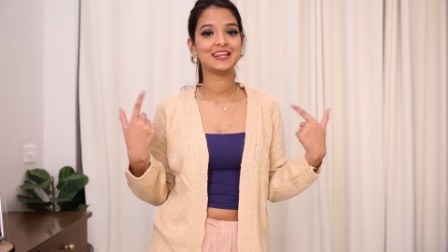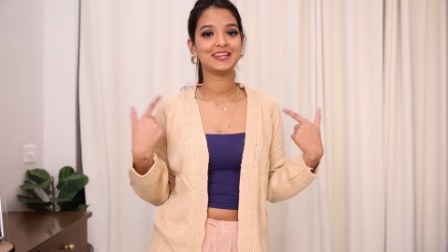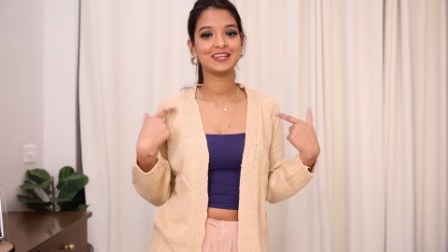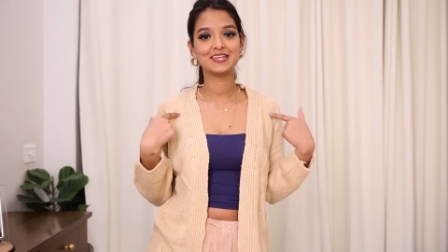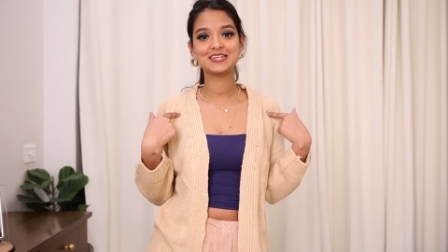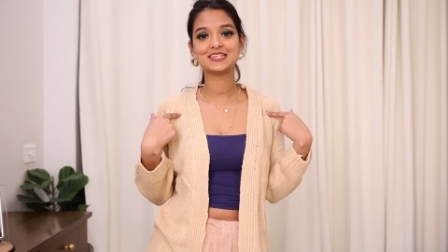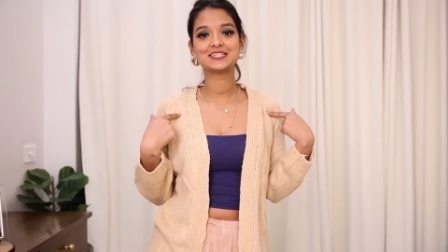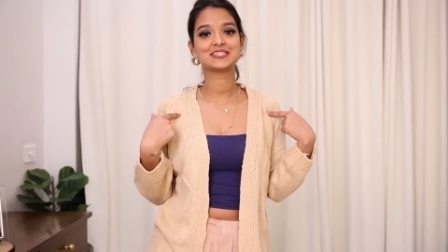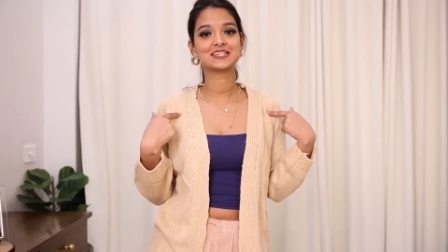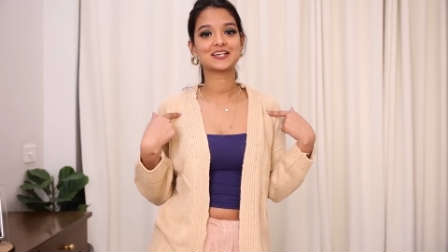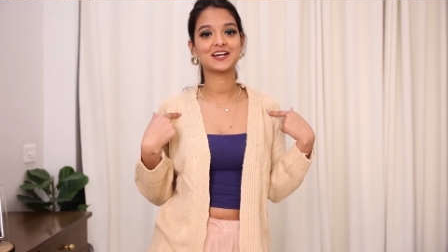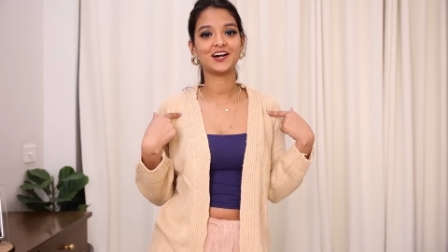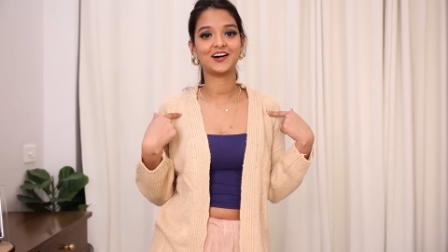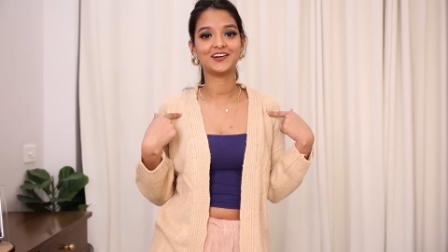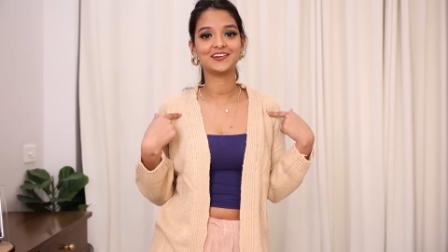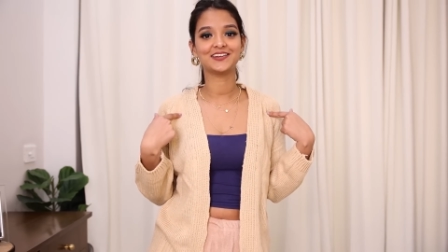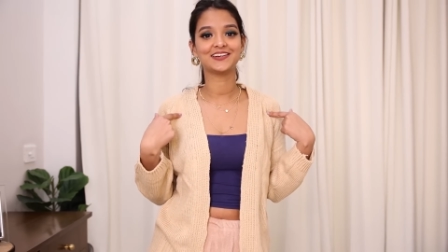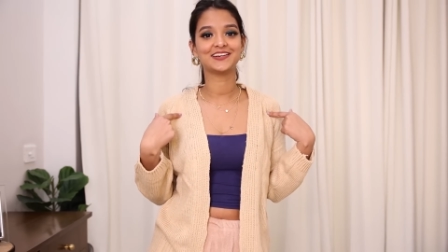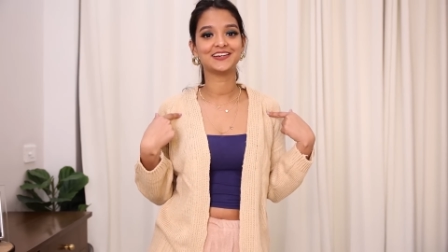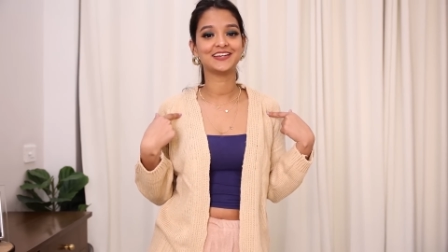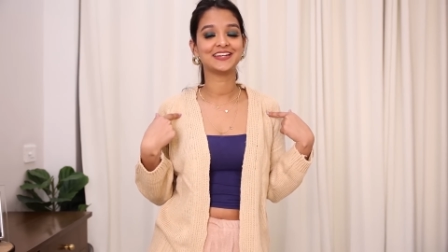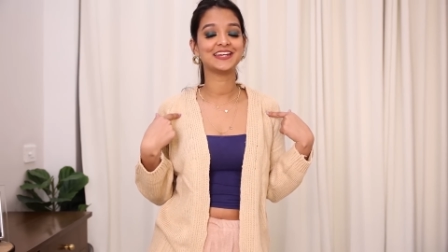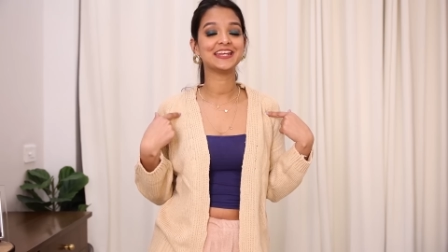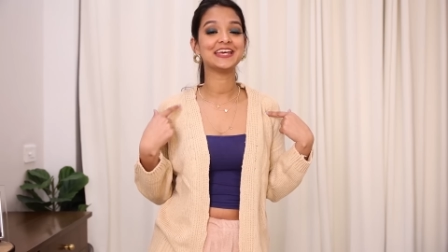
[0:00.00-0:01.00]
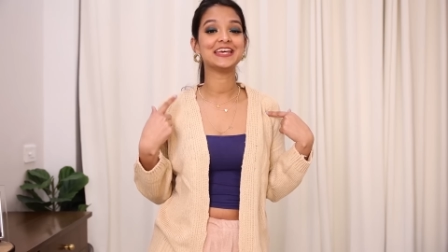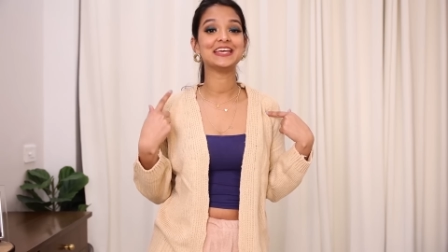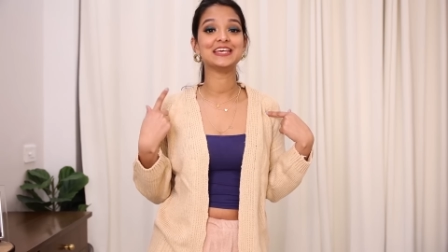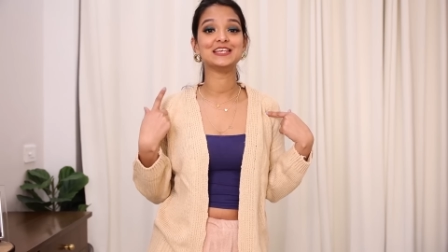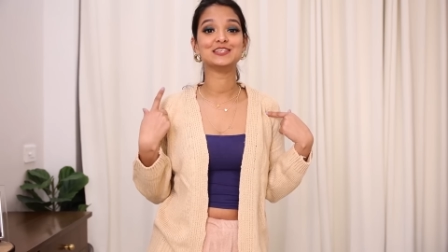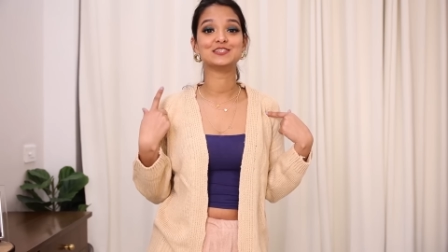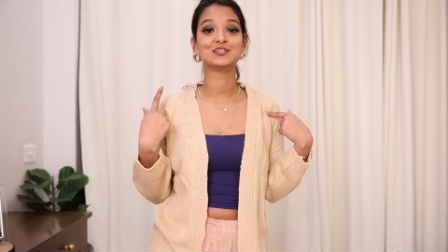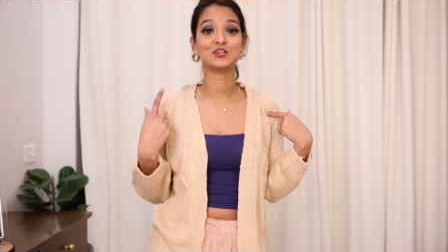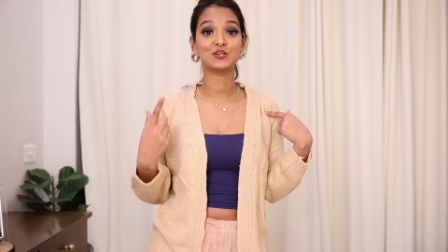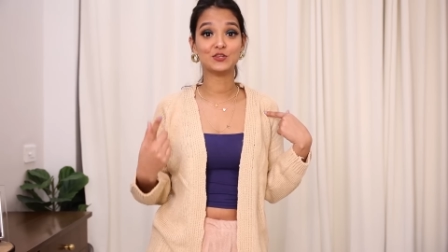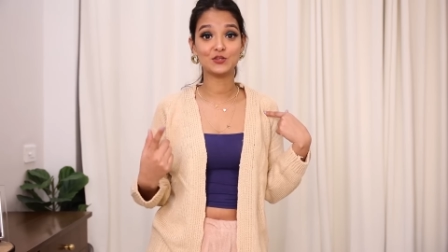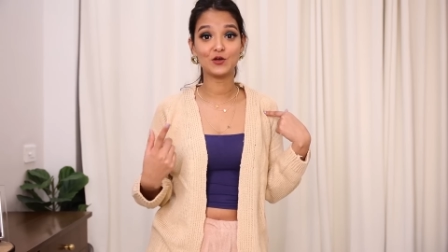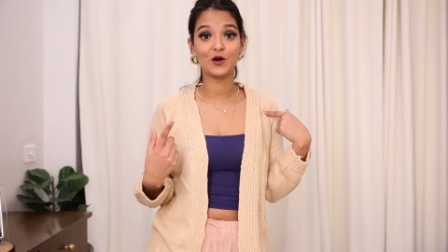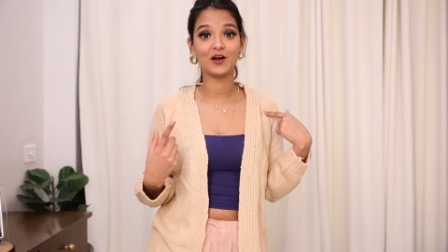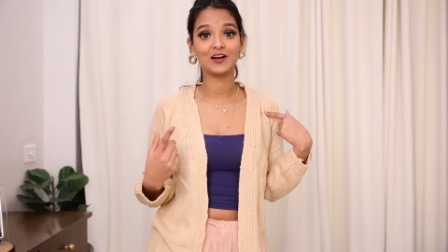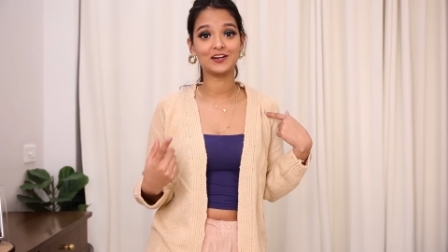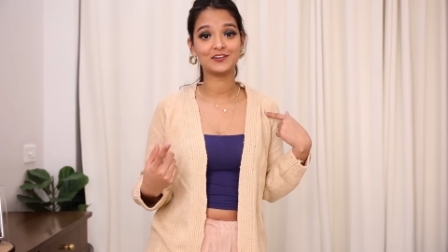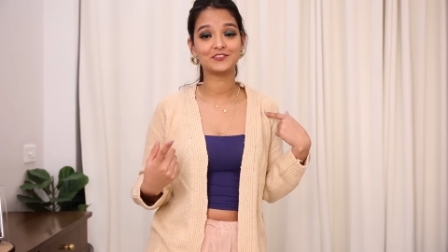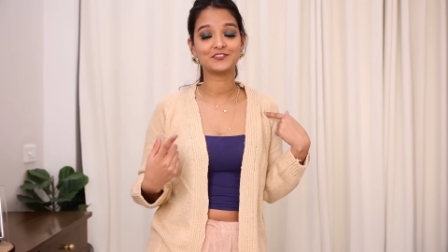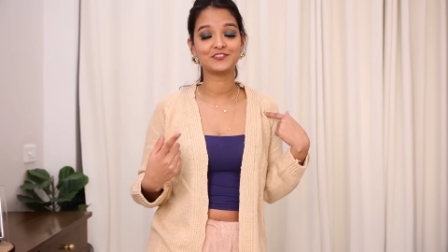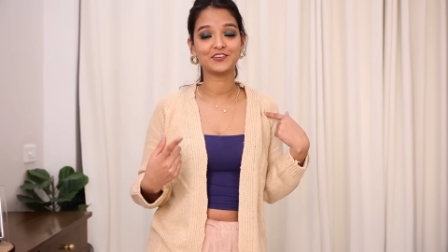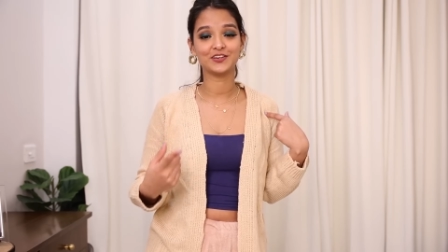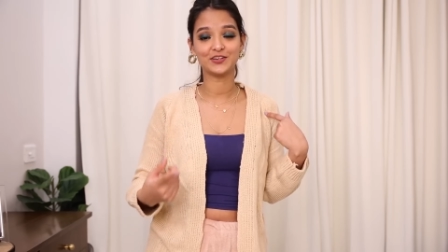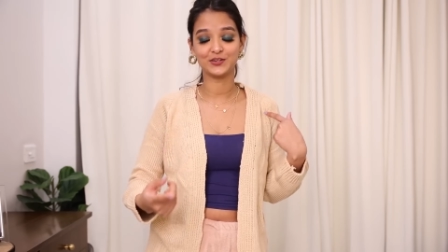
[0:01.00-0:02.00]
this cardigan is
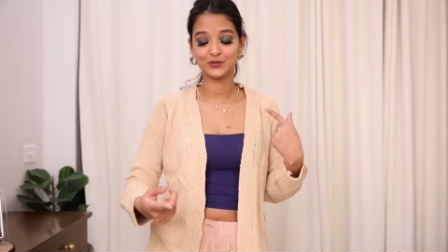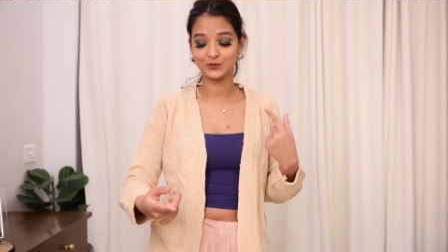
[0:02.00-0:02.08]
not for